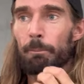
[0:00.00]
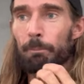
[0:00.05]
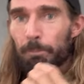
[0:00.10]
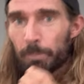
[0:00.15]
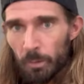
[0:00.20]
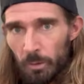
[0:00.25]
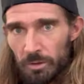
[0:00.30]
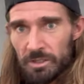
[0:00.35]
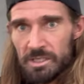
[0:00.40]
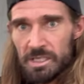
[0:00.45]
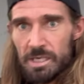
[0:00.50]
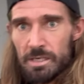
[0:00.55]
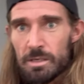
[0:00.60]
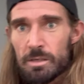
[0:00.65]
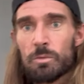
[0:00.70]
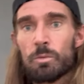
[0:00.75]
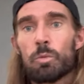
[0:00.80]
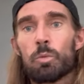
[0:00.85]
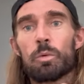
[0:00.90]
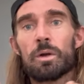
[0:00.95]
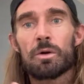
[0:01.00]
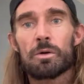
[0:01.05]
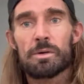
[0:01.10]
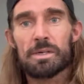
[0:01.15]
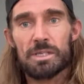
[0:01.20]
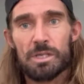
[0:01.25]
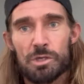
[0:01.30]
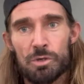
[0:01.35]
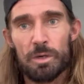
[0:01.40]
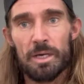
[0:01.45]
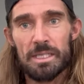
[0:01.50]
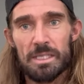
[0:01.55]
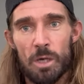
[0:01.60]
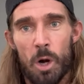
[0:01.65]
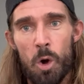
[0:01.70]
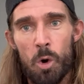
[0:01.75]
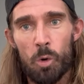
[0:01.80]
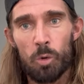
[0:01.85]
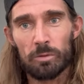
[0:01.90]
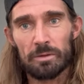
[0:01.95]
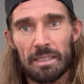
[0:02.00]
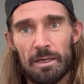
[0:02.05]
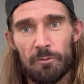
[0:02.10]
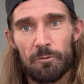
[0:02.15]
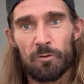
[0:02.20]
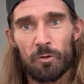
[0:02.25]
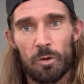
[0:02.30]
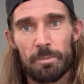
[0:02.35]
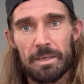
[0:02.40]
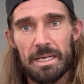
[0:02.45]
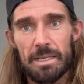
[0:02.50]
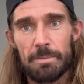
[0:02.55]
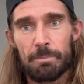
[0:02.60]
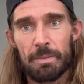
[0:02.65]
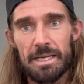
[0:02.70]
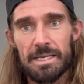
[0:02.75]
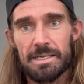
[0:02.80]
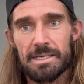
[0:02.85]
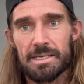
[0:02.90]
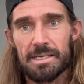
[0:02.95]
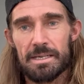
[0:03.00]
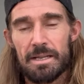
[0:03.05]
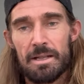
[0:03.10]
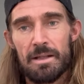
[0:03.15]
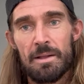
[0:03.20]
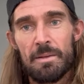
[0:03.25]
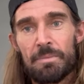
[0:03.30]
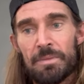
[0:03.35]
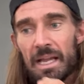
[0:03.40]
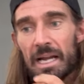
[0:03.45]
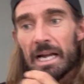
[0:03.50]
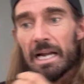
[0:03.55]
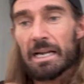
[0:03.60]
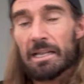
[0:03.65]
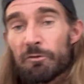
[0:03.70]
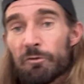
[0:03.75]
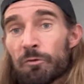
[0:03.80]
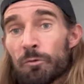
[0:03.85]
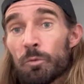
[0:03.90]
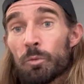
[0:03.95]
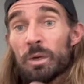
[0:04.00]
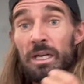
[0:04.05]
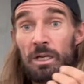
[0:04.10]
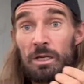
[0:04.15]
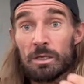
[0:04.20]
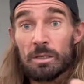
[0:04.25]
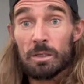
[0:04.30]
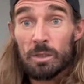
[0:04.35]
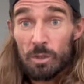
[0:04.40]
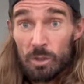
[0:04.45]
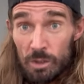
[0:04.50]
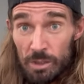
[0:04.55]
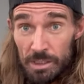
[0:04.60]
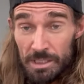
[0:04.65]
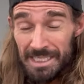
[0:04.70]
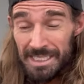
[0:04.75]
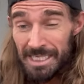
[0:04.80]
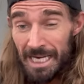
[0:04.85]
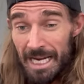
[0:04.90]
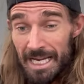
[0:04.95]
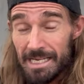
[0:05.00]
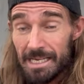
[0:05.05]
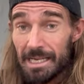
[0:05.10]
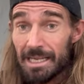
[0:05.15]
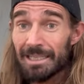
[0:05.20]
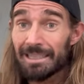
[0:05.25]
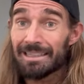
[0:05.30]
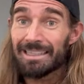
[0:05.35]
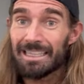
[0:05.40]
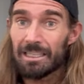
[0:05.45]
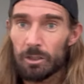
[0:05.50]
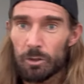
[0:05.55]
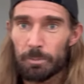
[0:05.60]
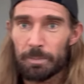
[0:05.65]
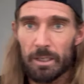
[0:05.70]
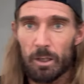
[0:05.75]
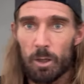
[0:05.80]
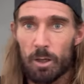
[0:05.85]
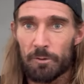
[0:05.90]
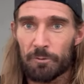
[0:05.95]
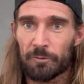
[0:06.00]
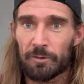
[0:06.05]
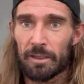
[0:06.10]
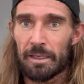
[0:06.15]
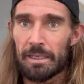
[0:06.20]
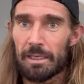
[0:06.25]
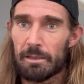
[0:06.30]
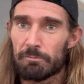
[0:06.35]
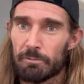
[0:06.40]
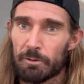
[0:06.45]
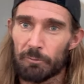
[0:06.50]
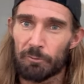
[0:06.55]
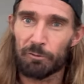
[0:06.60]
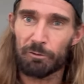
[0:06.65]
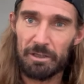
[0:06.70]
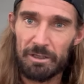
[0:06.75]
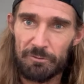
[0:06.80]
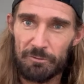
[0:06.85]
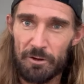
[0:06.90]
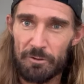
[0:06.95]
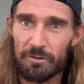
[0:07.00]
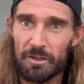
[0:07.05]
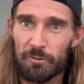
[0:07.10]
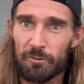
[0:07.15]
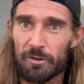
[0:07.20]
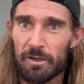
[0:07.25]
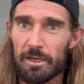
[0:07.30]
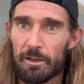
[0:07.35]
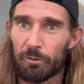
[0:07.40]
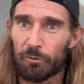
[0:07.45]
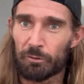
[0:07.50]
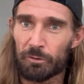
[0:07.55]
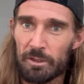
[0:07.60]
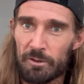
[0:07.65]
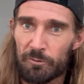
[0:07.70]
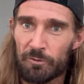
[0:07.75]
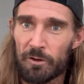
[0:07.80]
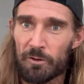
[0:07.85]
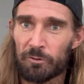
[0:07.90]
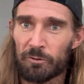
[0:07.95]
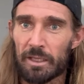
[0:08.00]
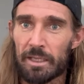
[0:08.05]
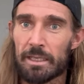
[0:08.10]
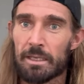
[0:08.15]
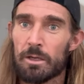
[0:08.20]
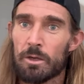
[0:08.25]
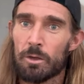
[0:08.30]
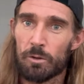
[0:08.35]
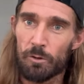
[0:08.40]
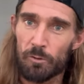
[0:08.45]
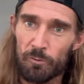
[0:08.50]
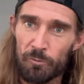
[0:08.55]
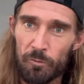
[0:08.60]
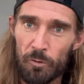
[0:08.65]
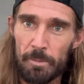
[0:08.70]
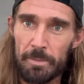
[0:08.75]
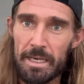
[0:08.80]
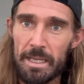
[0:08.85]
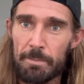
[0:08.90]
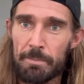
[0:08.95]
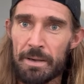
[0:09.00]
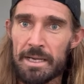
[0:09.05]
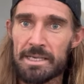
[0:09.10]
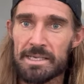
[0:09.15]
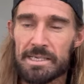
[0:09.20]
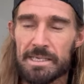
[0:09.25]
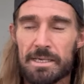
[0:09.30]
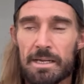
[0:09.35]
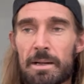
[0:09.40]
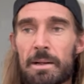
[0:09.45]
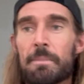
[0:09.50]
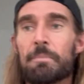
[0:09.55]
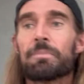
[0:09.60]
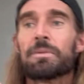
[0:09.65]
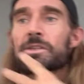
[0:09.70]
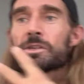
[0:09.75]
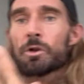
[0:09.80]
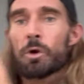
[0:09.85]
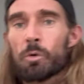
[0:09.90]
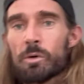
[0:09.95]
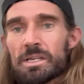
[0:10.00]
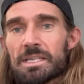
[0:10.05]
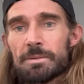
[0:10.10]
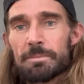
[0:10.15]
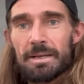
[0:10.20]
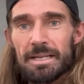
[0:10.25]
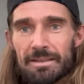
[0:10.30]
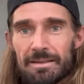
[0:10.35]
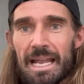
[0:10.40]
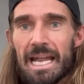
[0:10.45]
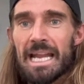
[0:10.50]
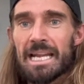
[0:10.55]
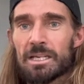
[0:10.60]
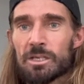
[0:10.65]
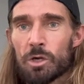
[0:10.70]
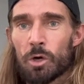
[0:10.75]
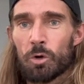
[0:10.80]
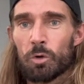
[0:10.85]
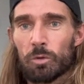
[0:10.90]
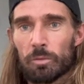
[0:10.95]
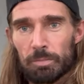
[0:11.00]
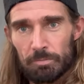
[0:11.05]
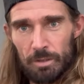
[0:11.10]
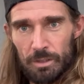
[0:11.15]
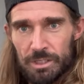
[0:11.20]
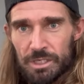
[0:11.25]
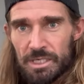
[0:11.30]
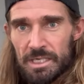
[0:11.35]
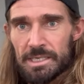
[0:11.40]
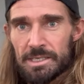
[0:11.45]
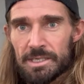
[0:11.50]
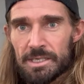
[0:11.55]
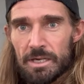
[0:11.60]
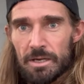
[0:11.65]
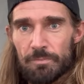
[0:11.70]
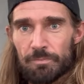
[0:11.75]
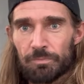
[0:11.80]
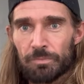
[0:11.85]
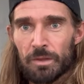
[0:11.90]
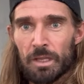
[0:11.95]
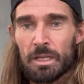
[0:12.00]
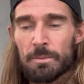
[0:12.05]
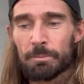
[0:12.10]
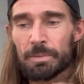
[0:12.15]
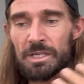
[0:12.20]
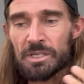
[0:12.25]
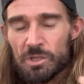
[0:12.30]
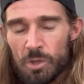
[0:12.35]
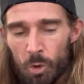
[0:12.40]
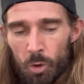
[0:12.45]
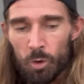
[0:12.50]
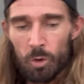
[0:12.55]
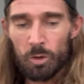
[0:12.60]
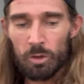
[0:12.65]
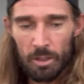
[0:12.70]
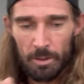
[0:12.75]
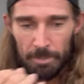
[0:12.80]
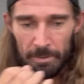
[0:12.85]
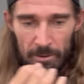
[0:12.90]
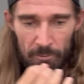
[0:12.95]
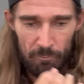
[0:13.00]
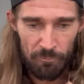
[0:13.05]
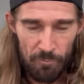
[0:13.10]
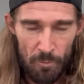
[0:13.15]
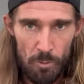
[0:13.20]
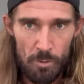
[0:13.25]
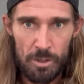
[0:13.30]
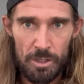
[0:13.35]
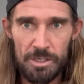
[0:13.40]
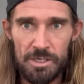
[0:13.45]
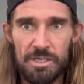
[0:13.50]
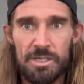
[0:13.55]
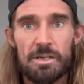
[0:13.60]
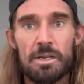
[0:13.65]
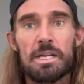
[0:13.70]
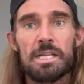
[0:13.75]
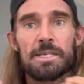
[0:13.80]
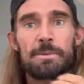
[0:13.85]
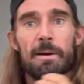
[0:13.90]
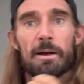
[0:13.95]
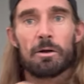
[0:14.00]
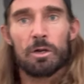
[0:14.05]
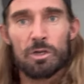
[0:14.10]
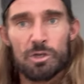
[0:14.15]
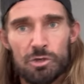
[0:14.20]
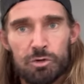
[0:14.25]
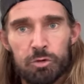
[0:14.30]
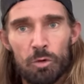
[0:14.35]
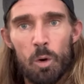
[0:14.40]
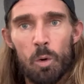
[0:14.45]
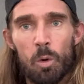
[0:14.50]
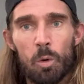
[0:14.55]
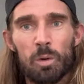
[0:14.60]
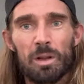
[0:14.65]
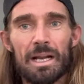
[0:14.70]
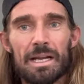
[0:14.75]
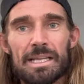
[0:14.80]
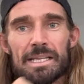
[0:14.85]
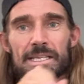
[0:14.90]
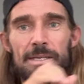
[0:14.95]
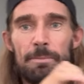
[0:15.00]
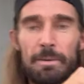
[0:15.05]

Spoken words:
but we're going to try to hold that 4 minute pace. And if we can take a little bit off that, run 355, 350, or 4 minute pace, it's going to make the end goal much easier. But it's all about focus, it's about control, and it's